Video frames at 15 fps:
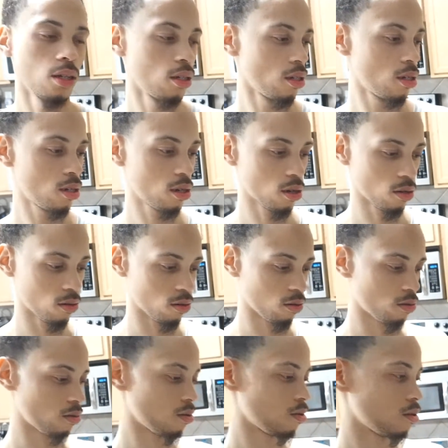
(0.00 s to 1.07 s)

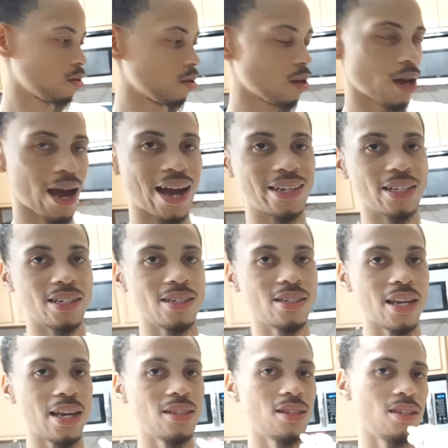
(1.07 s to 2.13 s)
so I just
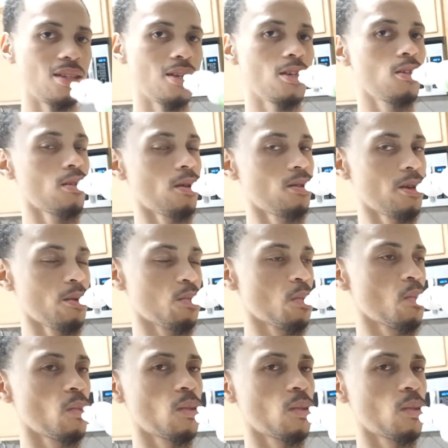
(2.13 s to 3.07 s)
tasted this. I was like,